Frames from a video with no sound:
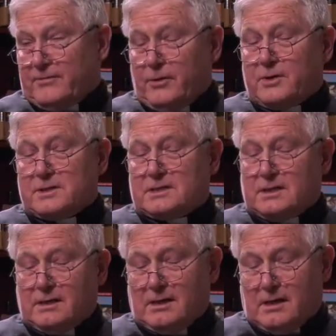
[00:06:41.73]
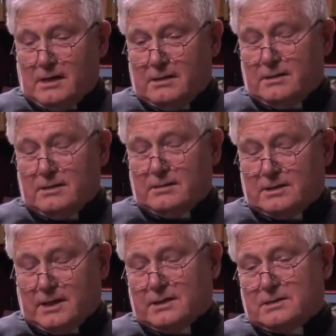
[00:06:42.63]
focusing on the
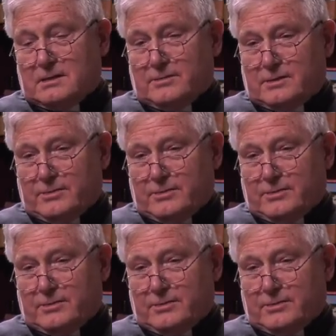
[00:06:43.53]
text of the